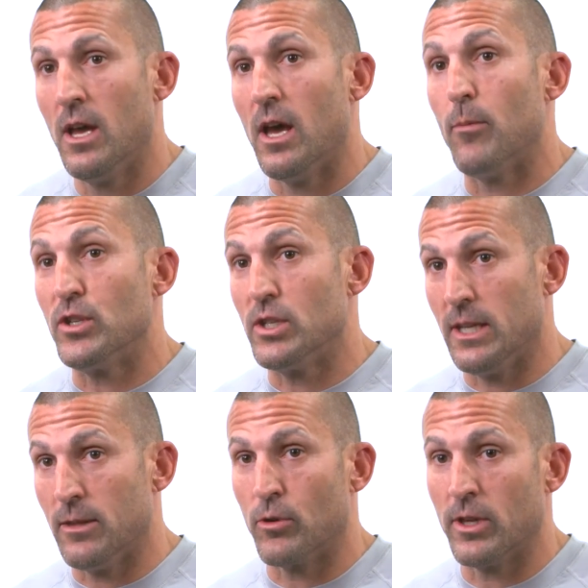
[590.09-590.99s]
but you
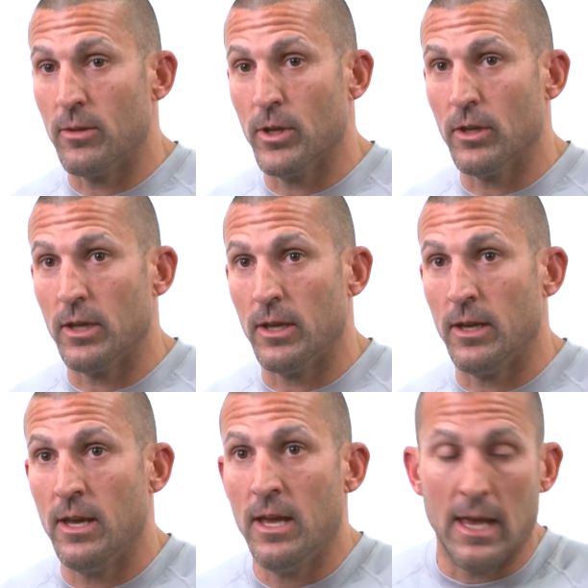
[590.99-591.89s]
need the breathability.
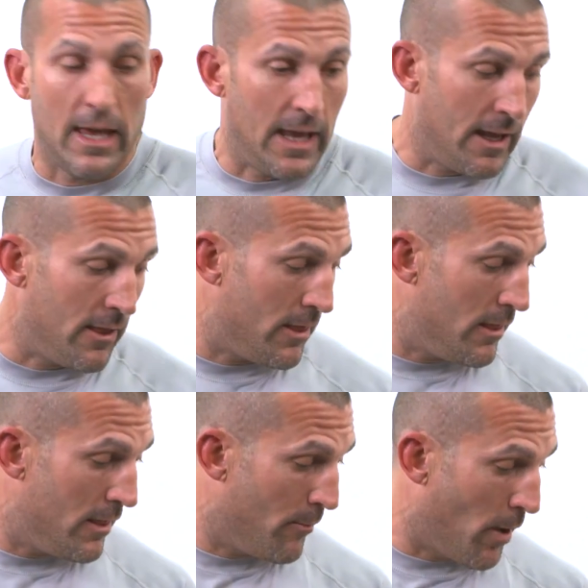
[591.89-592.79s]
And
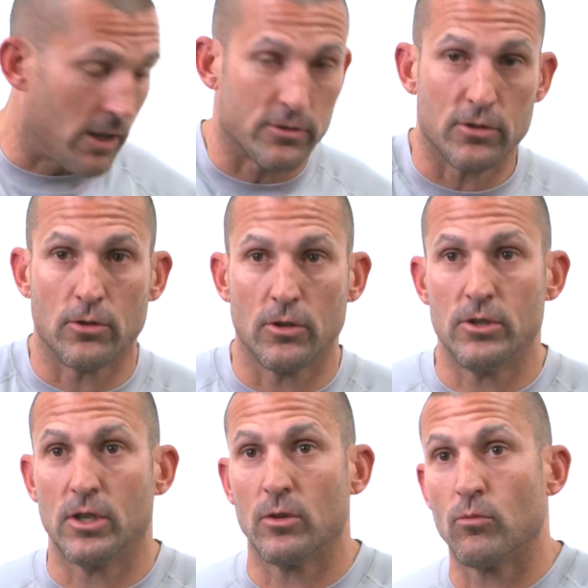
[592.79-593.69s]
the boxer
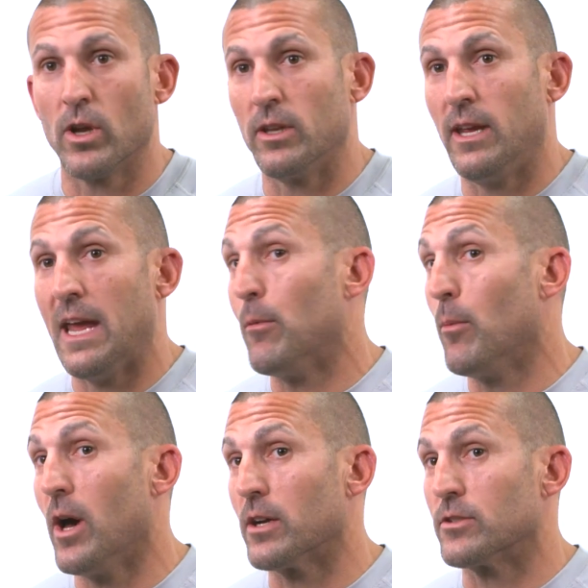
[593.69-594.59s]
shorts, you can run camo
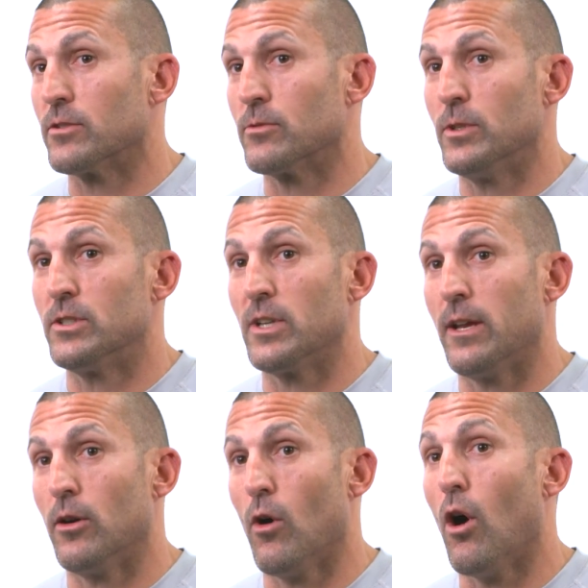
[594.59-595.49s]
boxers, which I
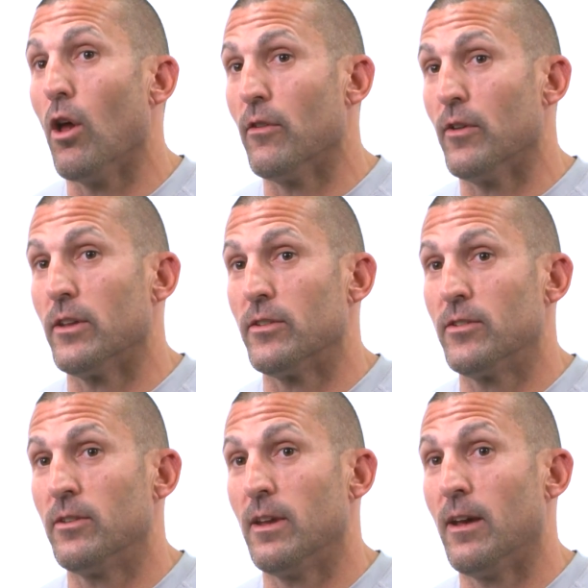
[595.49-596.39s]
know all of
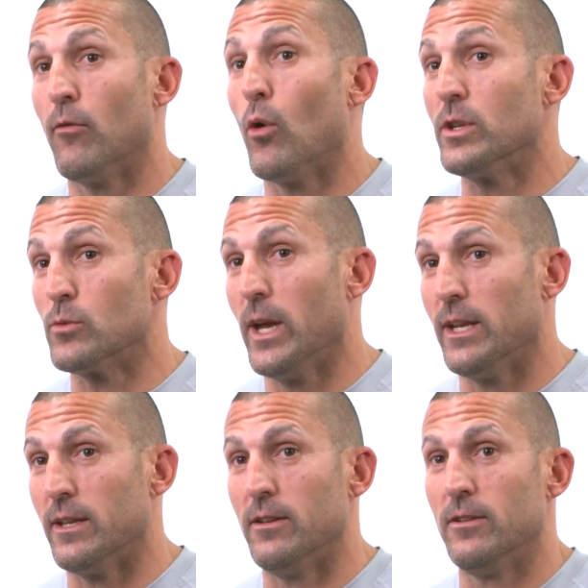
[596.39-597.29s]
us have always
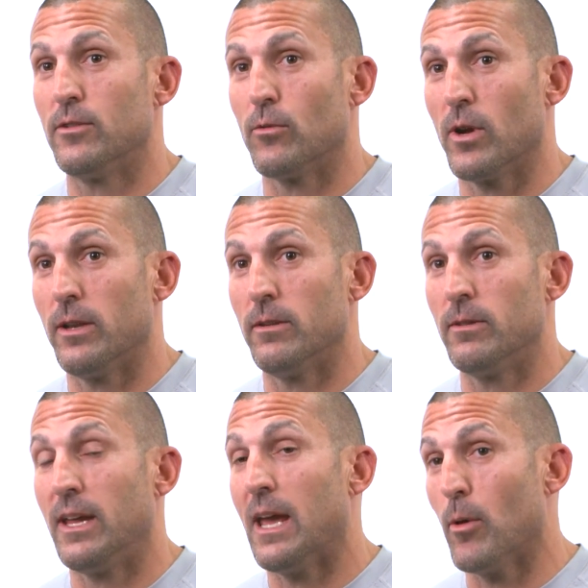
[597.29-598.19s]
waited to run
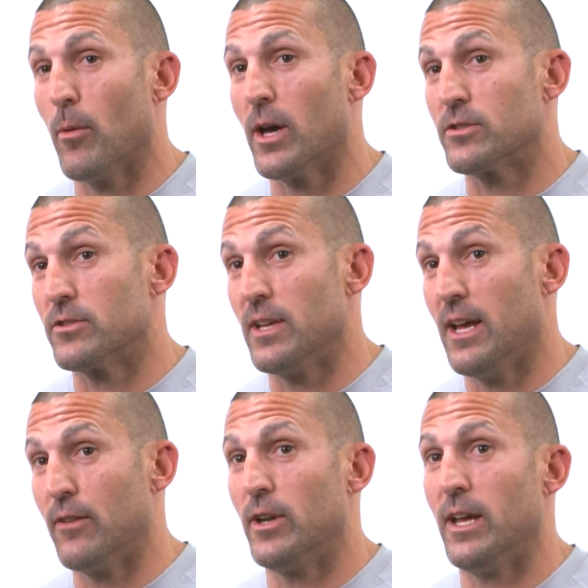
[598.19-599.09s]
camo boxers
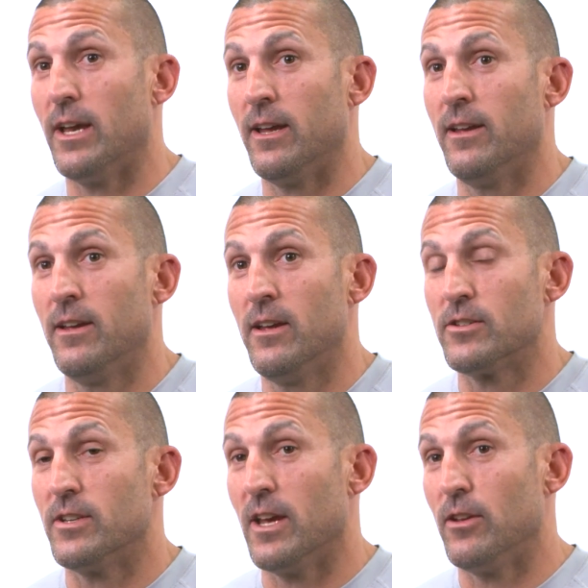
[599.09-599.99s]
every day.
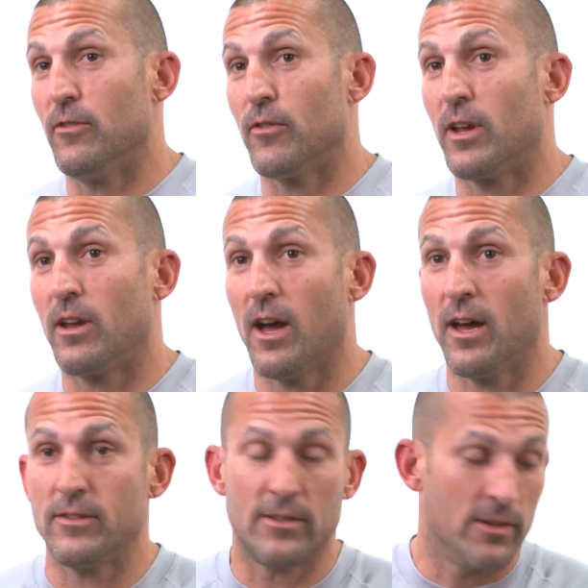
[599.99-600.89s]
So now you've
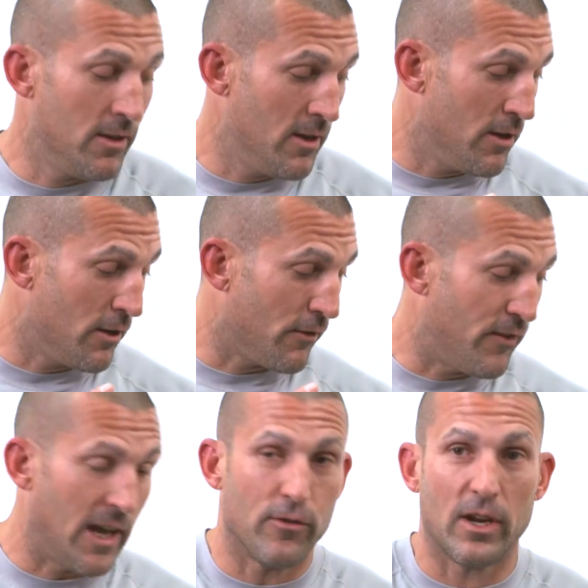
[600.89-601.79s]
got your
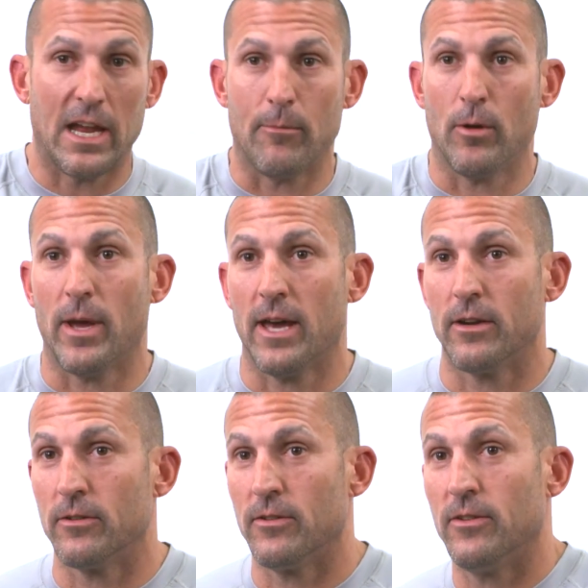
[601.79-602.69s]
favorite camo
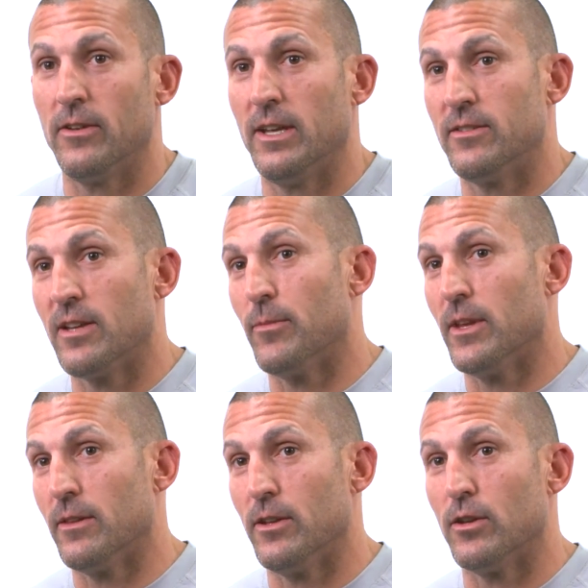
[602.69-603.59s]
patterns and
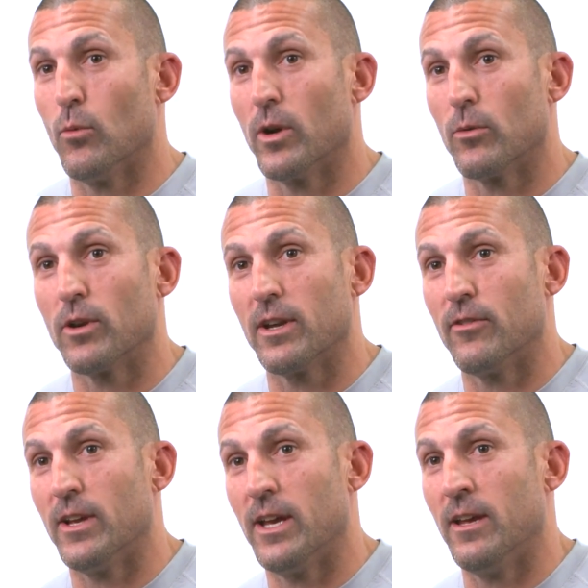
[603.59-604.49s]
something that you can wear to work
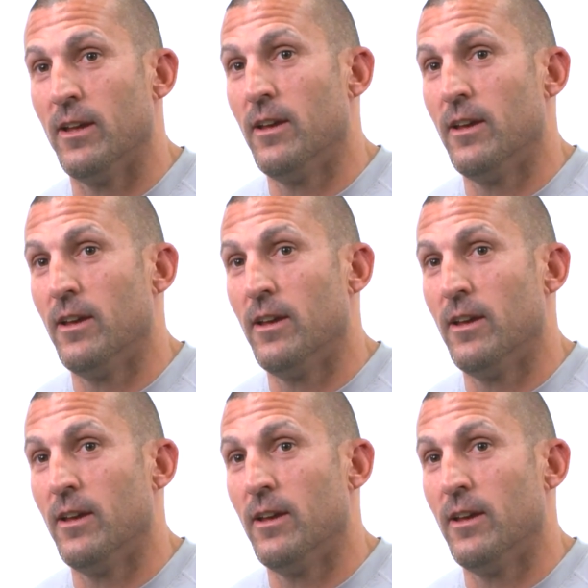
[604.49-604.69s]
every day